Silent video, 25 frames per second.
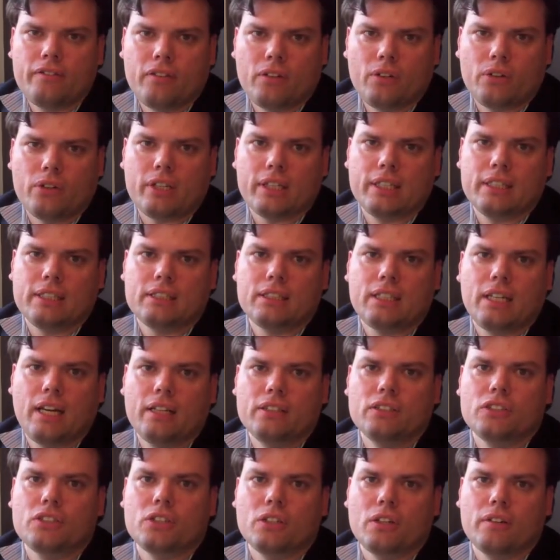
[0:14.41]
focused
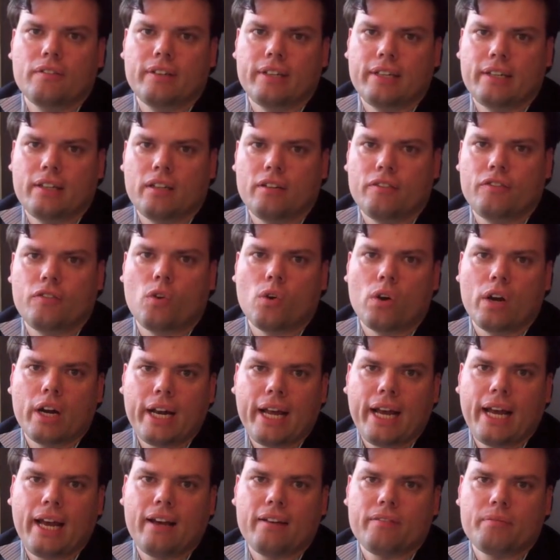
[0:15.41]
on serving the four
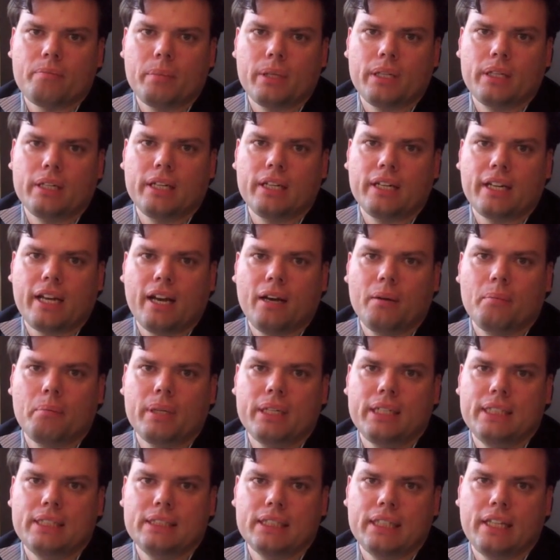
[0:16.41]
and a half million
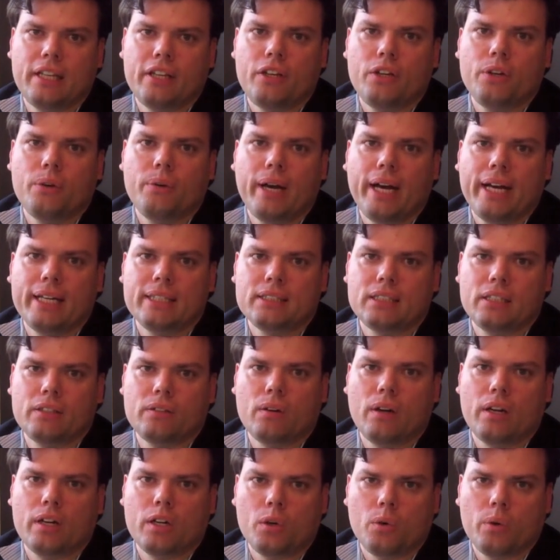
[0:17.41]
companies in the US that
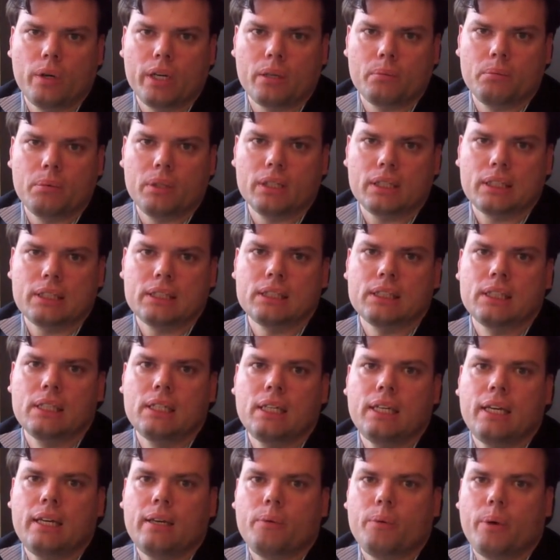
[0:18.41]
run QuickBooks.
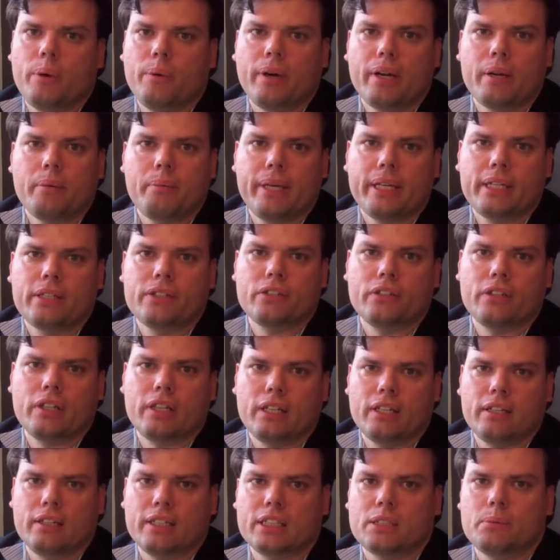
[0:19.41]
We want to make sure
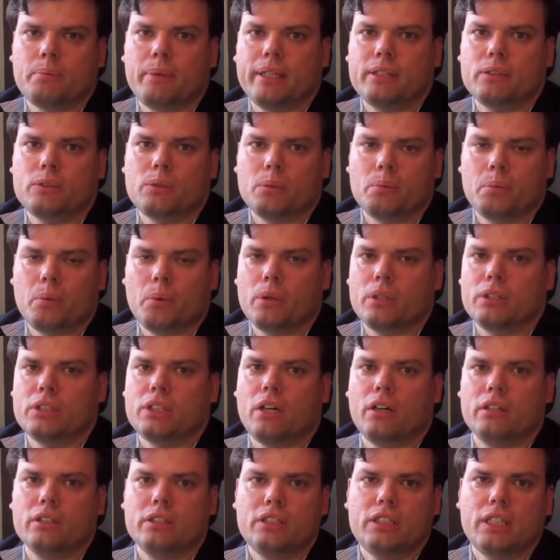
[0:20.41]
that their expense reports
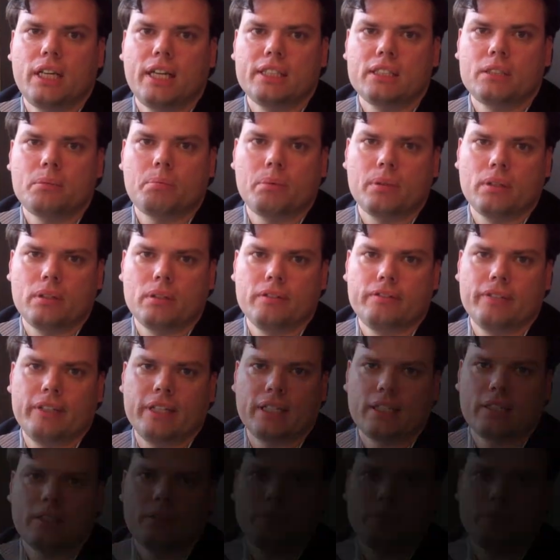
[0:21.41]
are just perfect.